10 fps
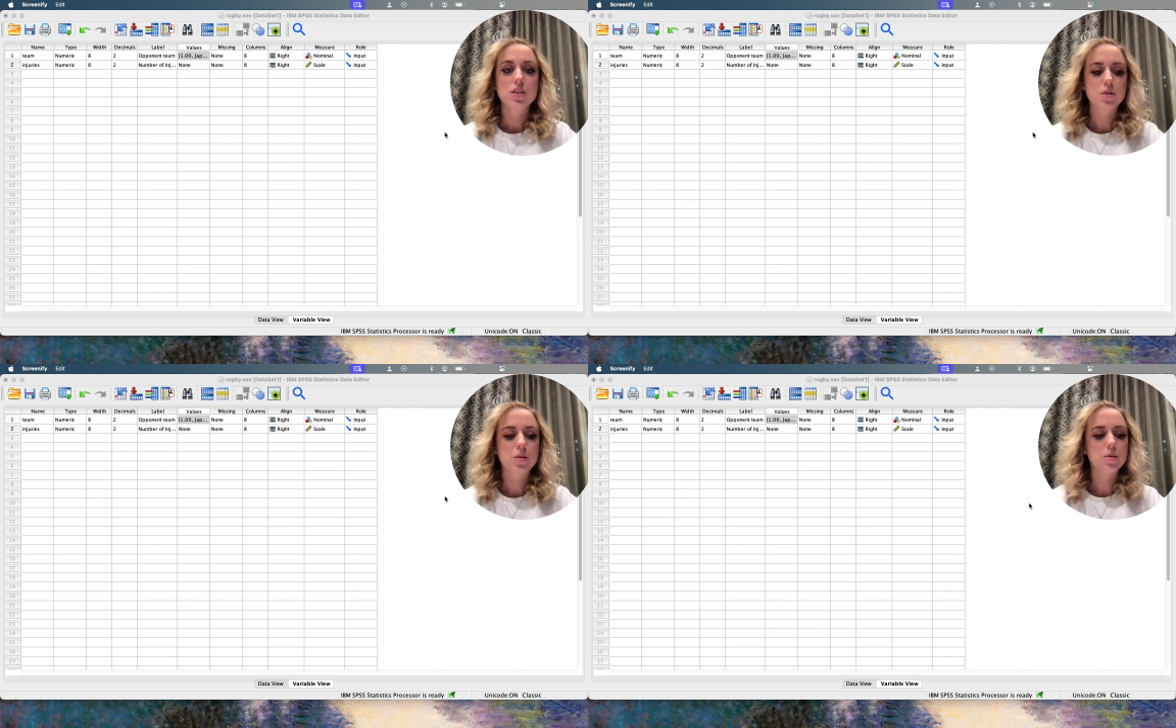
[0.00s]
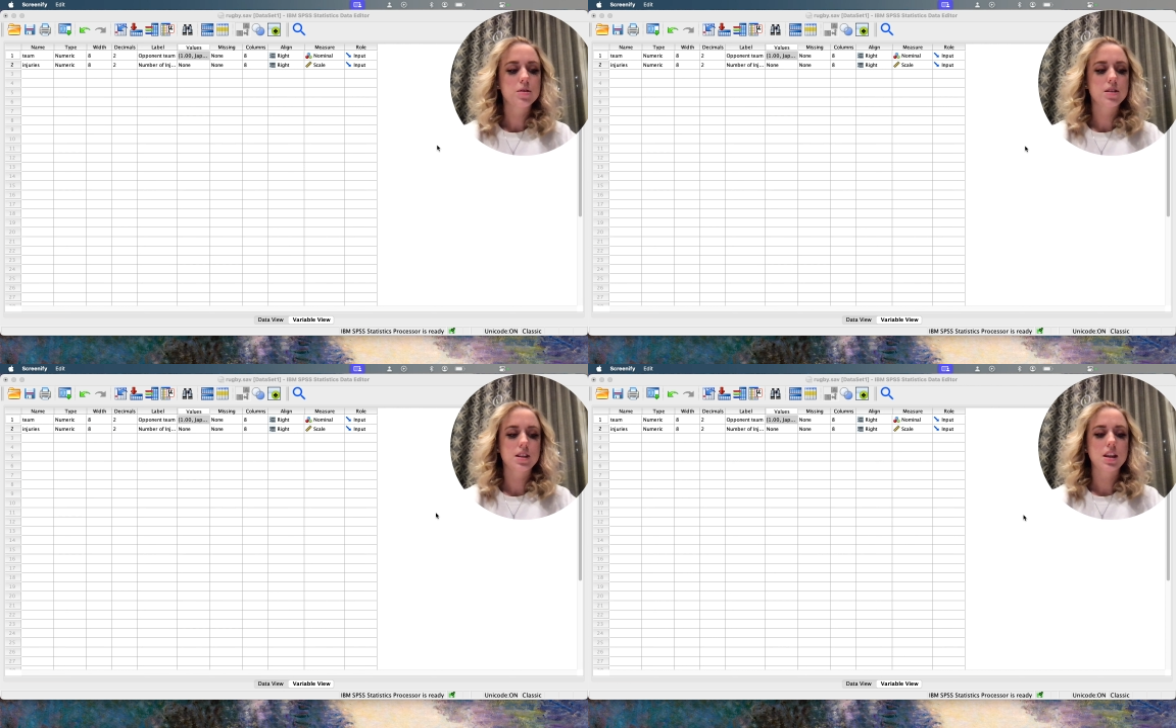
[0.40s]
to
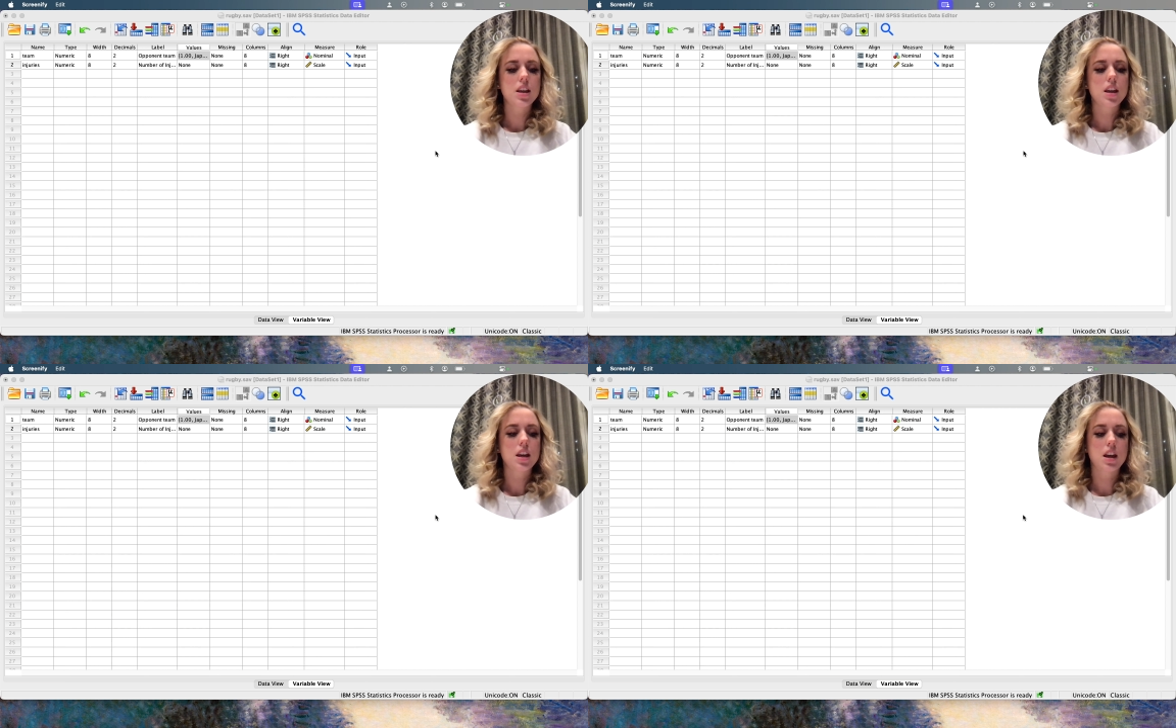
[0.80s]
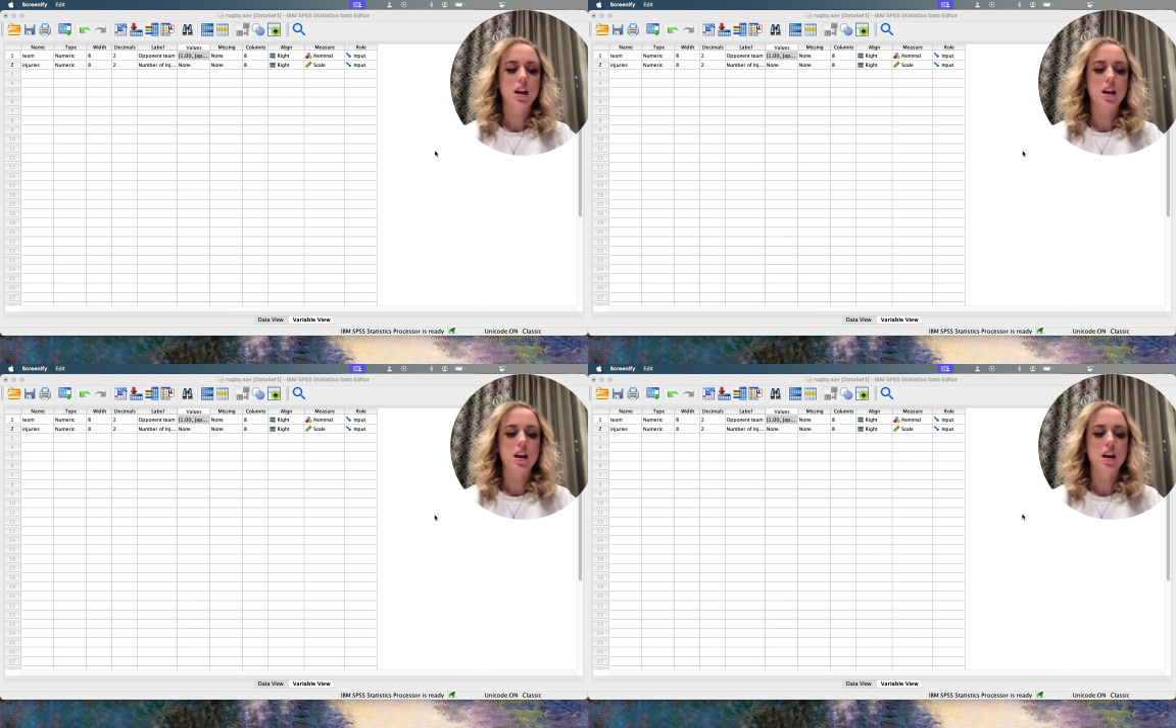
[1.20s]
see
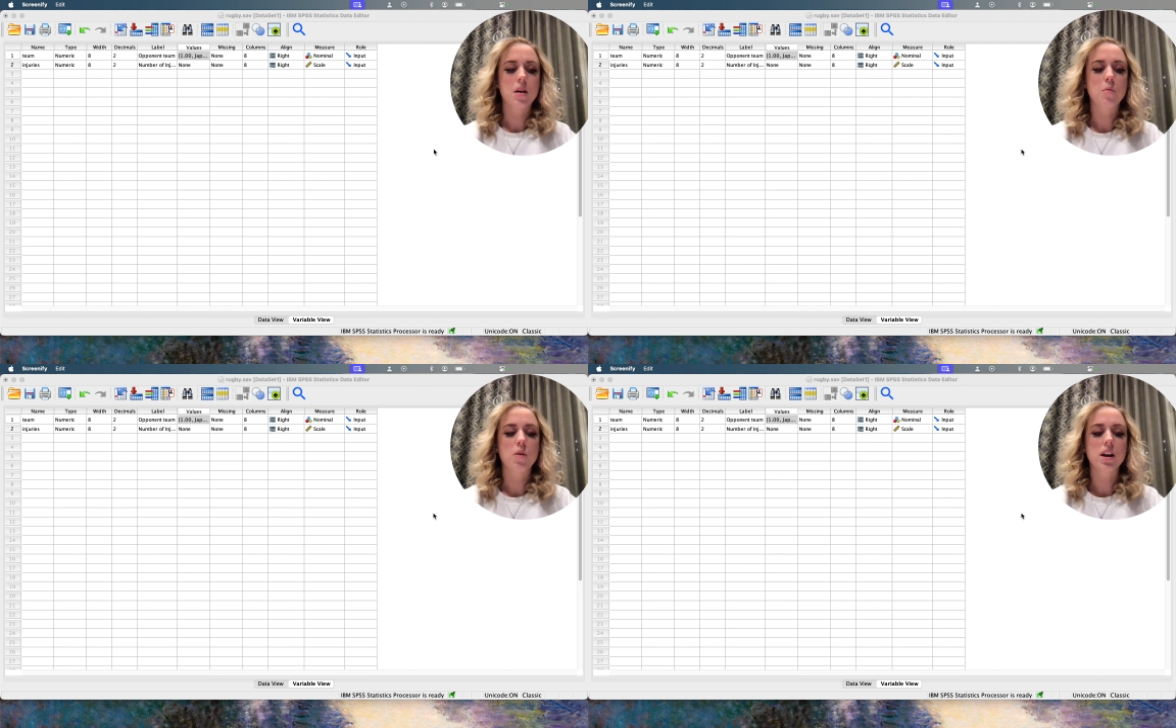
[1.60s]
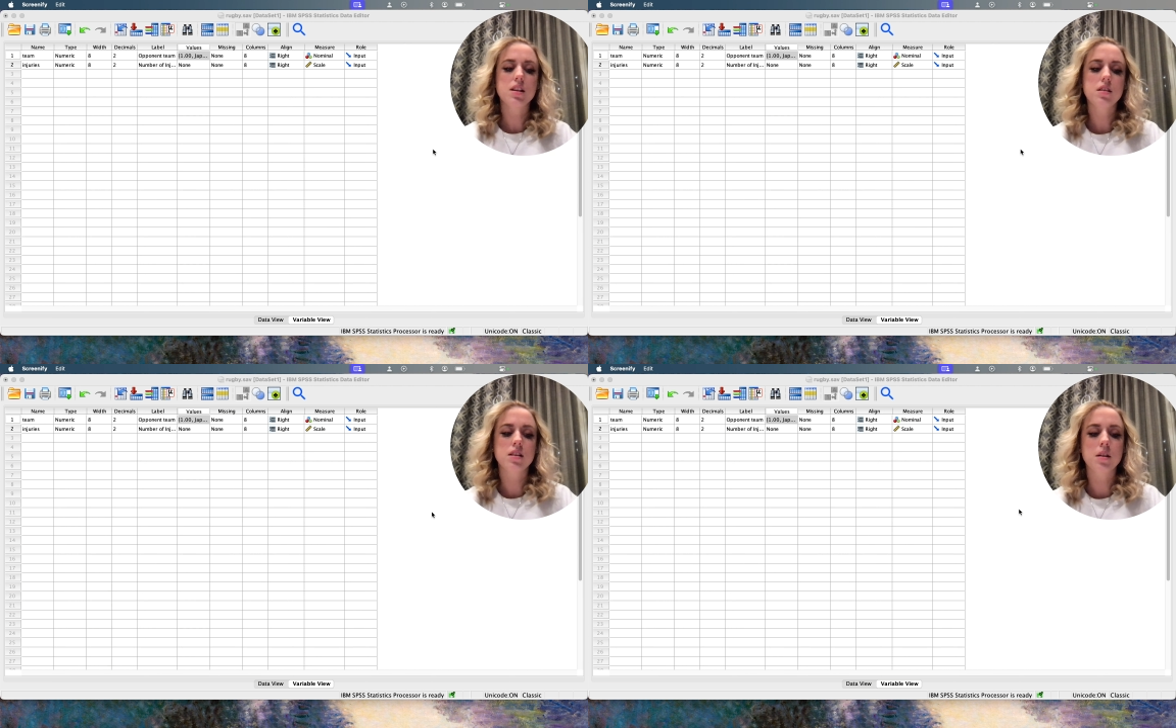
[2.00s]

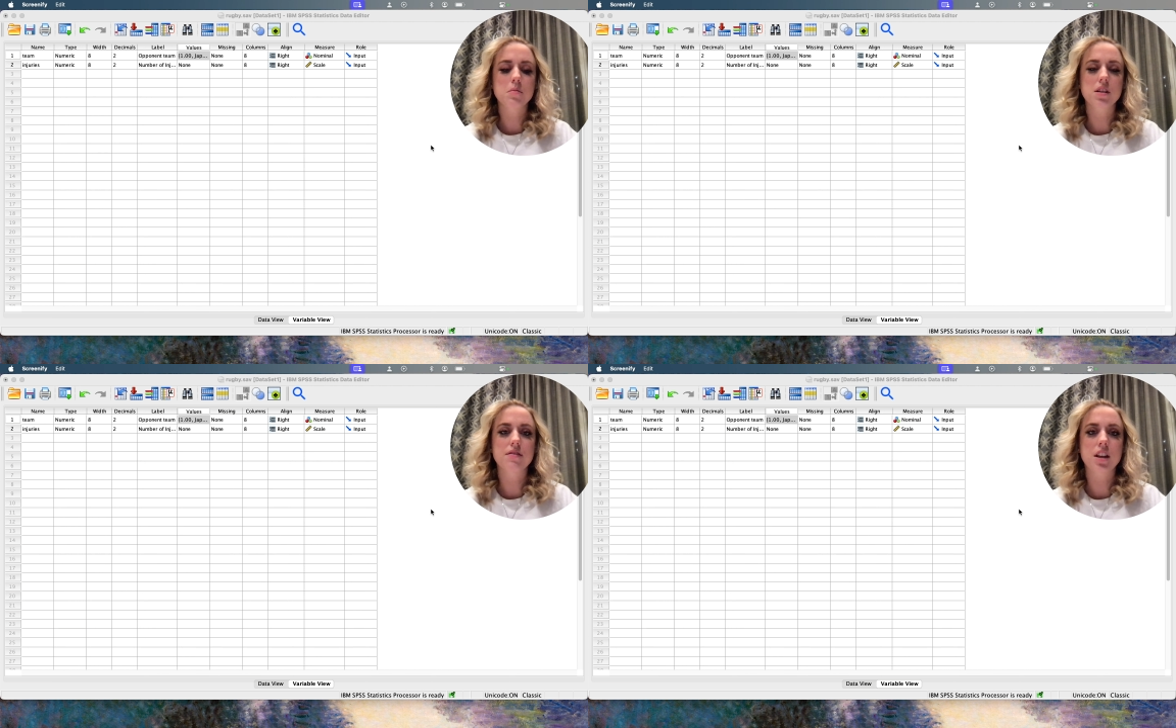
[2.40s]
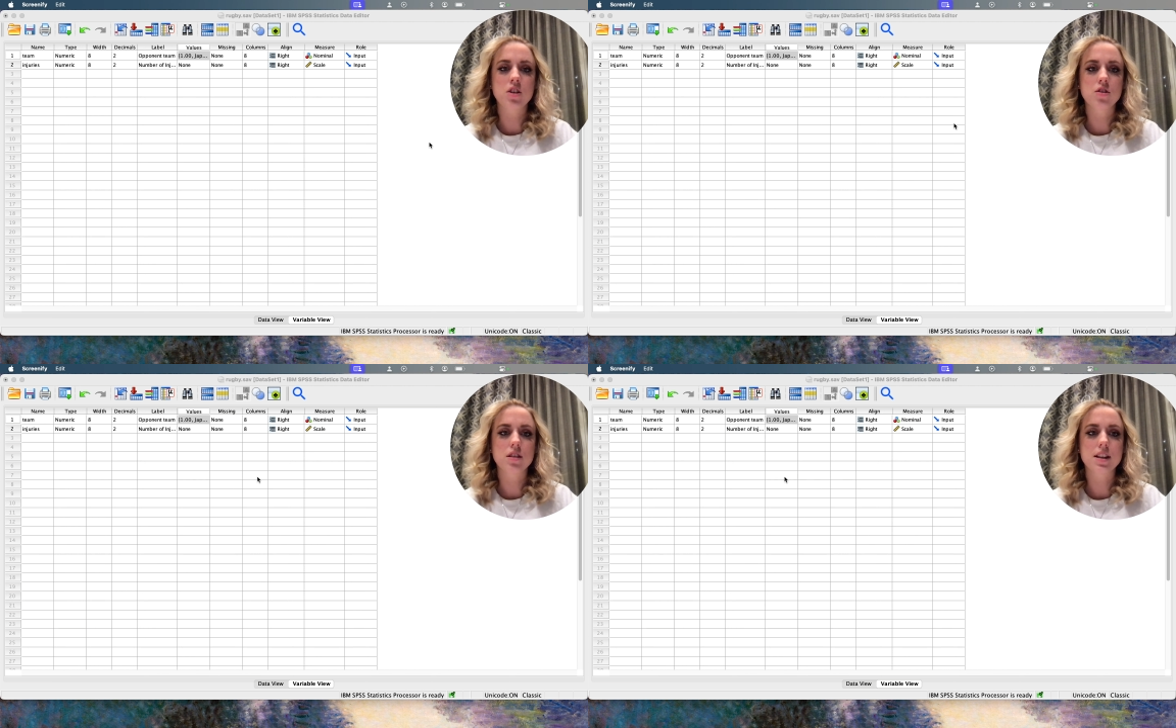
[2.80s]
whether the number of
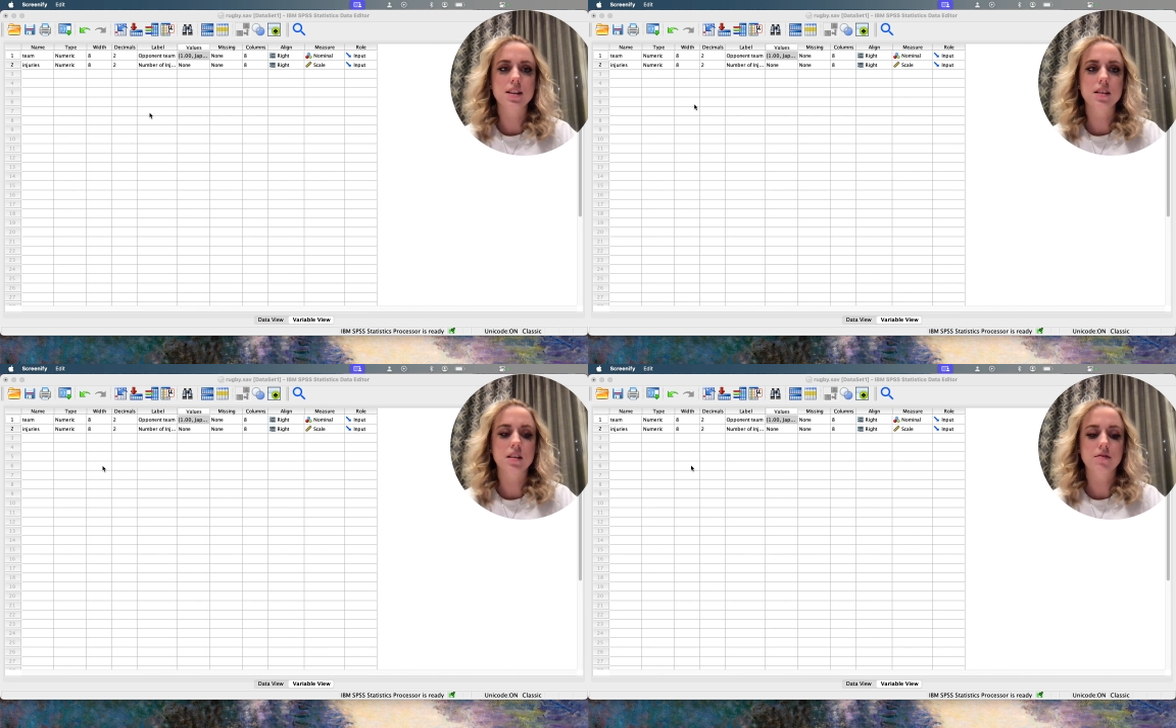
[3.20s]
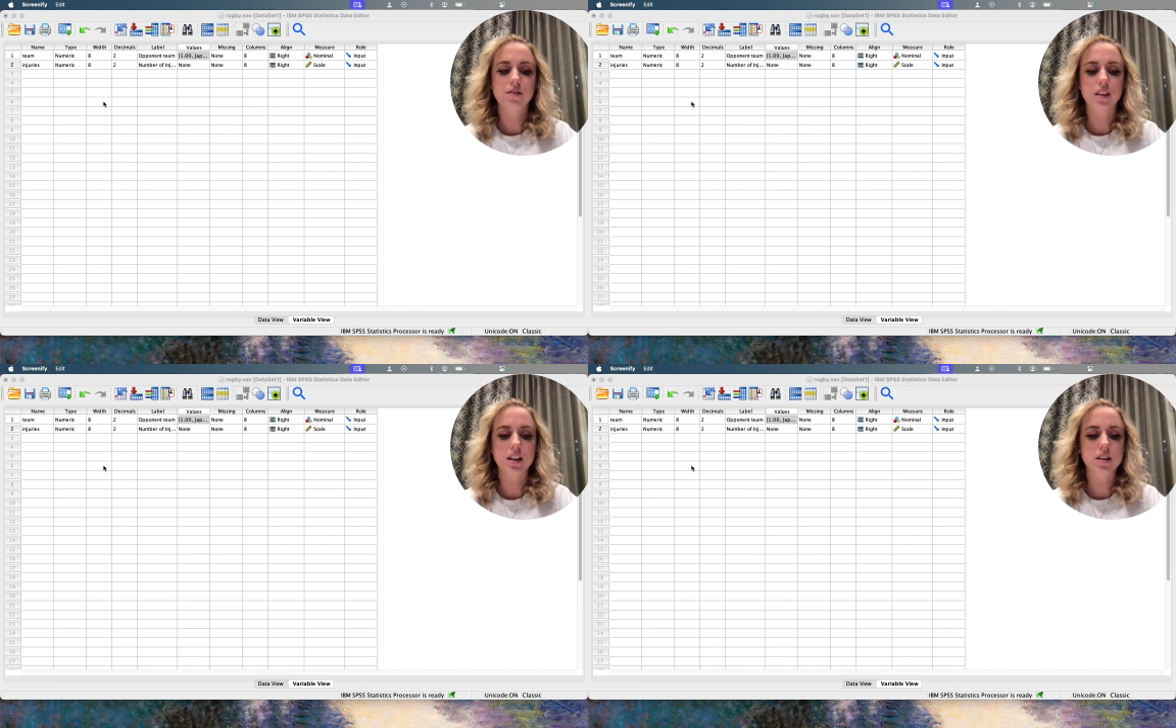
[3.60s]
injuries
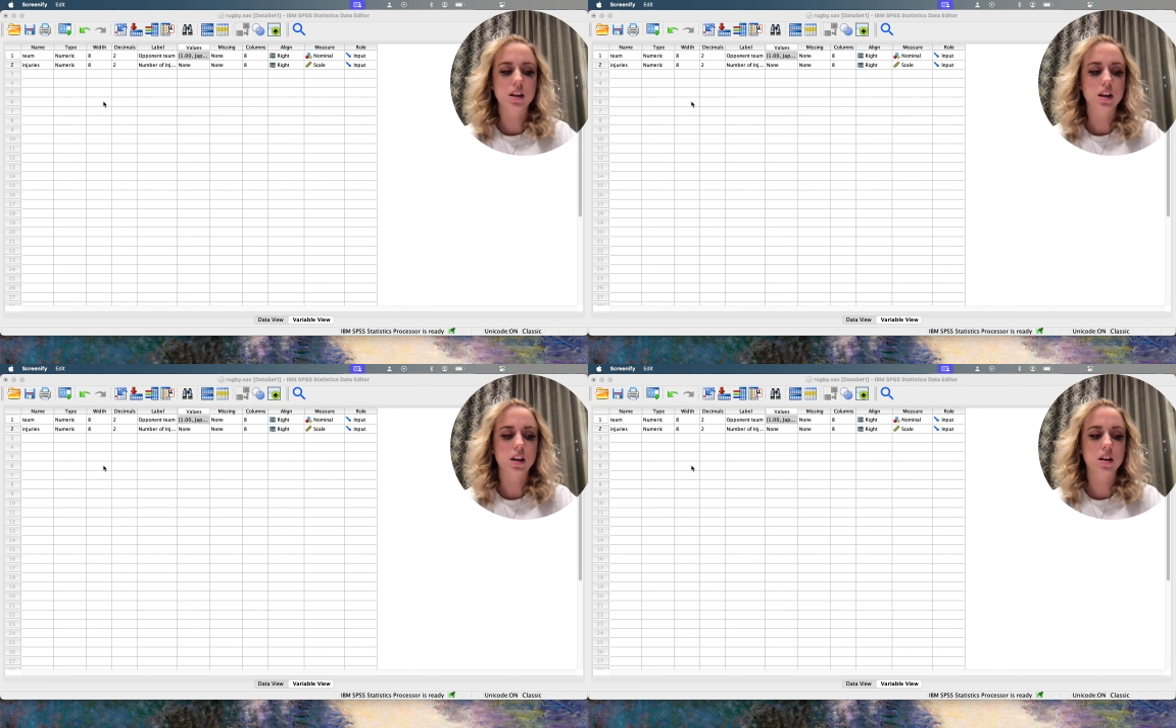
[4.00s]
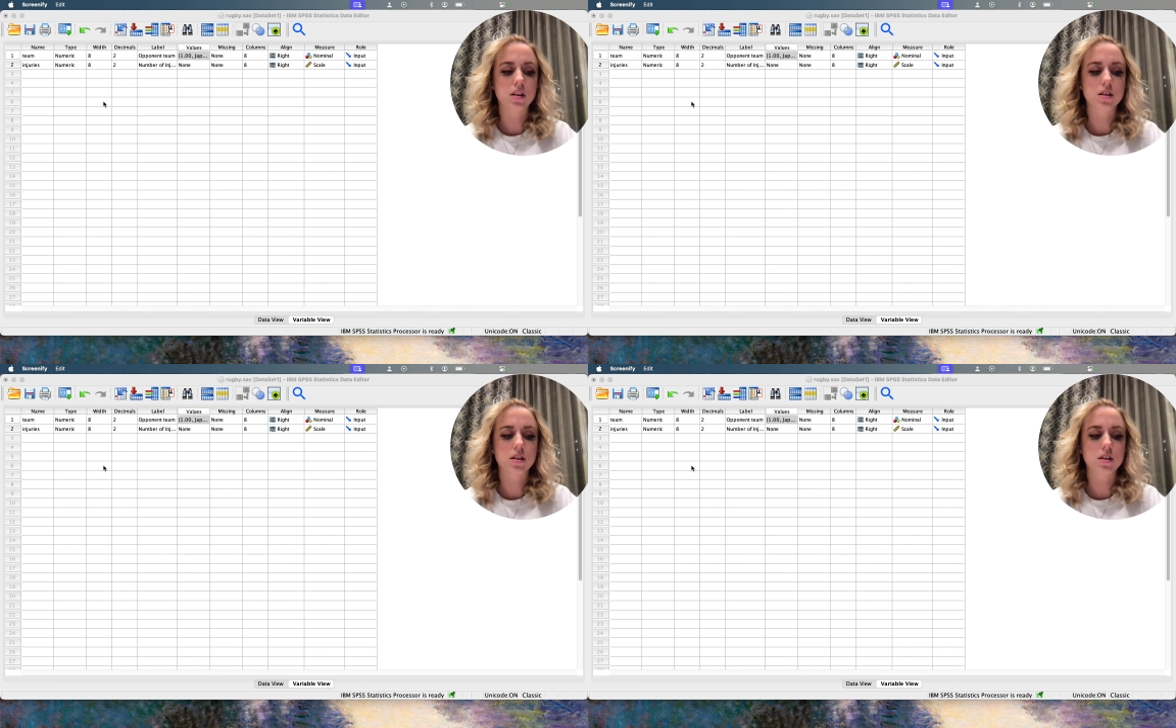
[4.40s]
inflicted